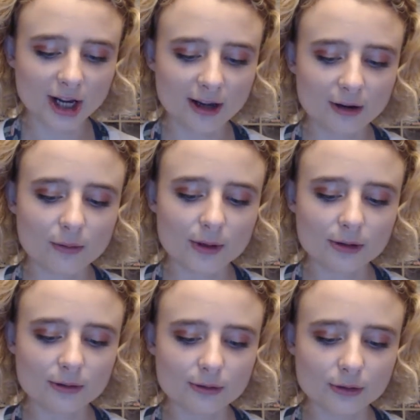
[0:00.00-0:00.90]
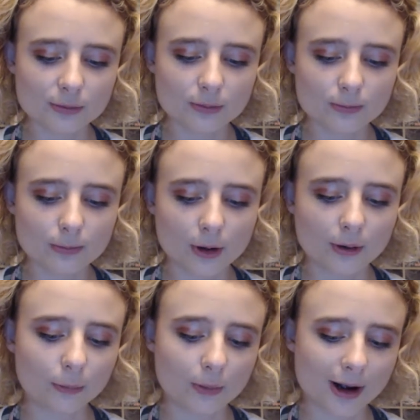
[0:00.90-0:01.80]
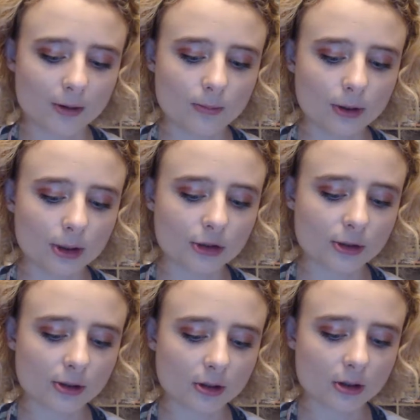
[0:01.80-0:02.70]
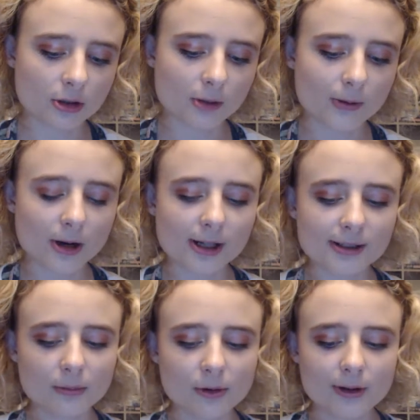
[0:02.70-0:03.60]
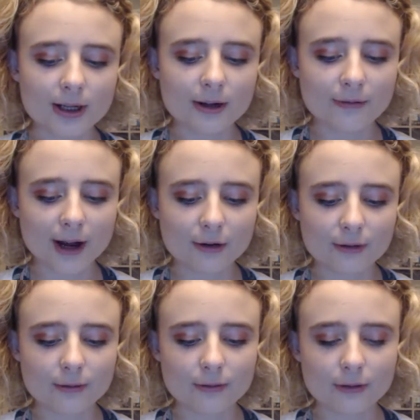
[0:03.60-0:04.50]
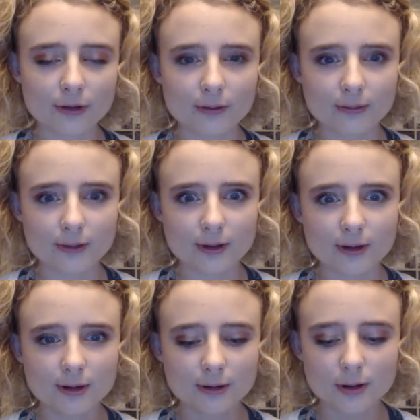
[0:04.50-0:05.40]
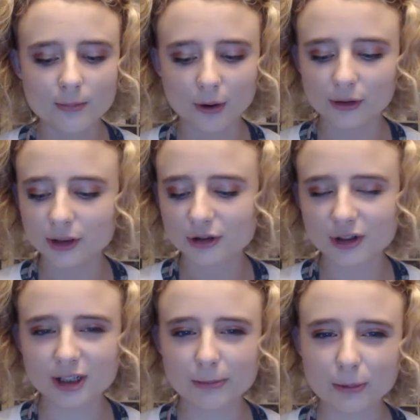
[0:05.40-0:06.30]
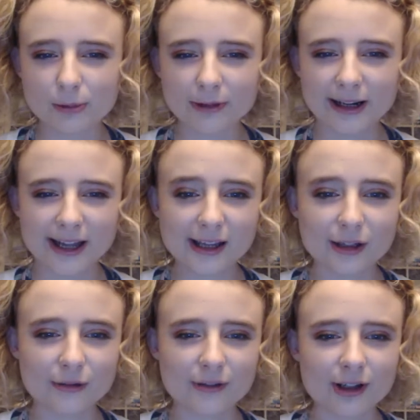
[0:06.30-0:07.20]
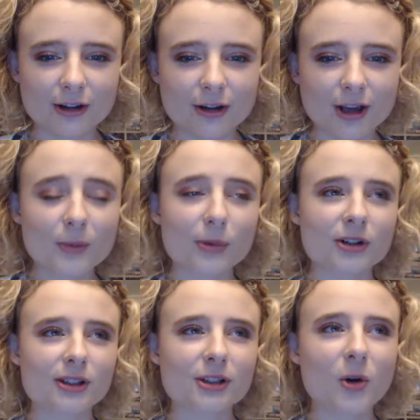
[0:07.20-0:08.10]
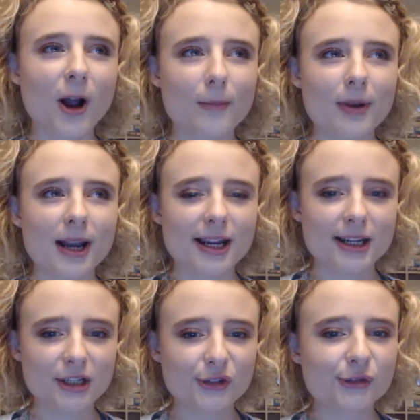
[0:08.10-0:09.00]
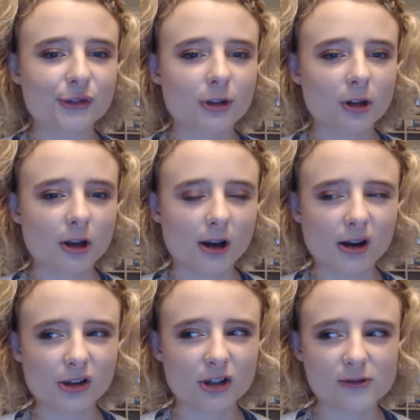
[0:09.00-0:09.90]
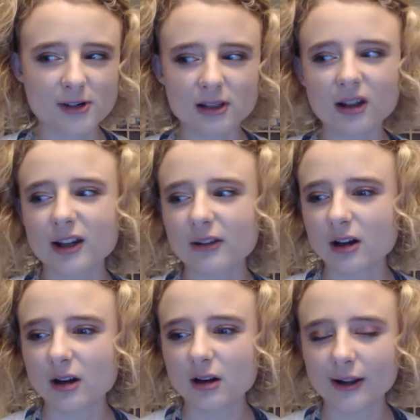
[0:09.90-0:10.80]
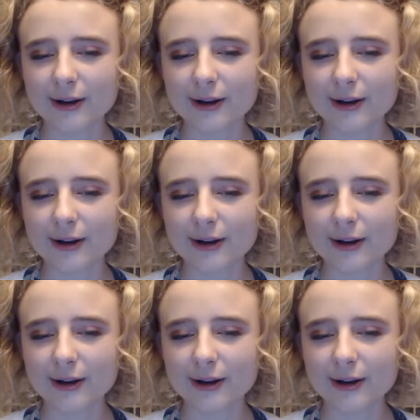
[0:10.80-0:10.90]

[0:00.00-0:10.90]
Jack Will's one as well, but to be honest, I'm not really a fan of the body cream or really any of it because it's quite plain and I don't really like that.